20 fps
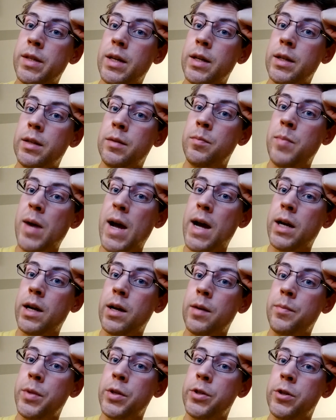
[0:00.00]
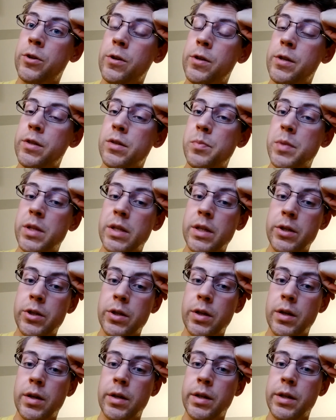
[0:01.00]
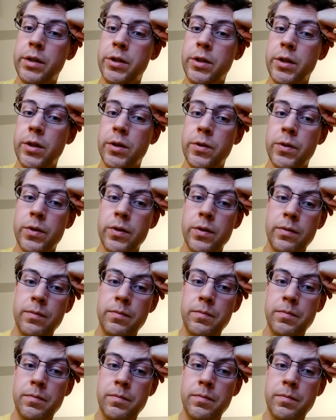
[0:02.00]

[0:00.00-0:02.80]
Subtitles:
that back up the church's position on issues.